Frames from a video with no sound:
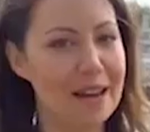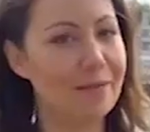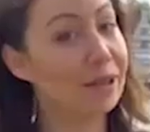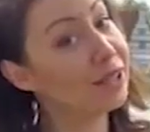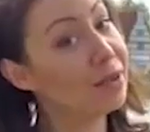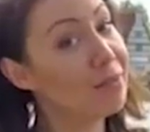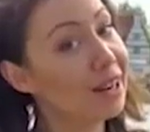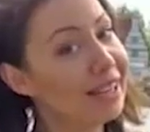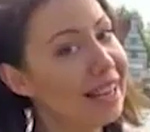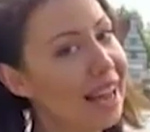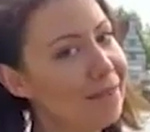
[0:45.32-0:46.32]
but some
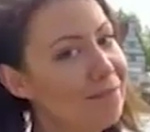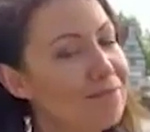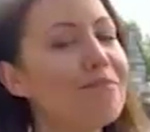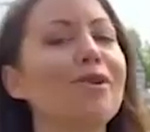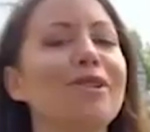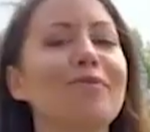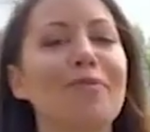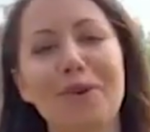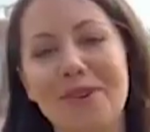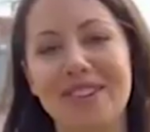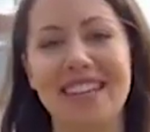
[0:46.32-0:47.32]
might say, most
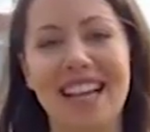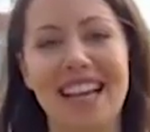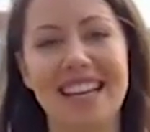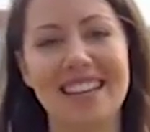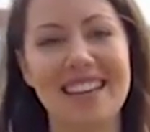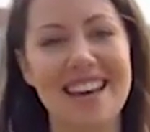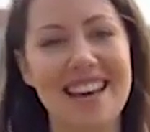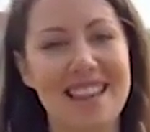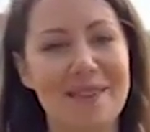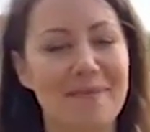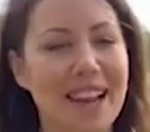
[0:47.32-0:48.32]
importantly,
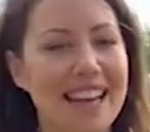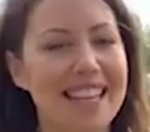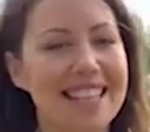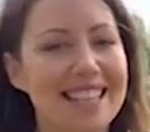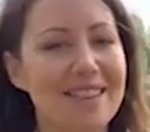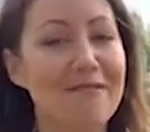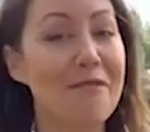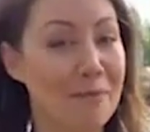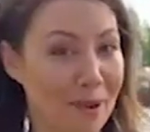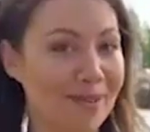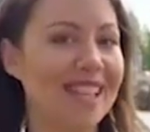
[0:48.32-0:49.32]
the place for
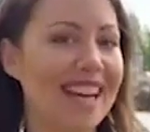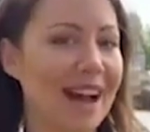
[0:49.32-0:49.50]
Baltic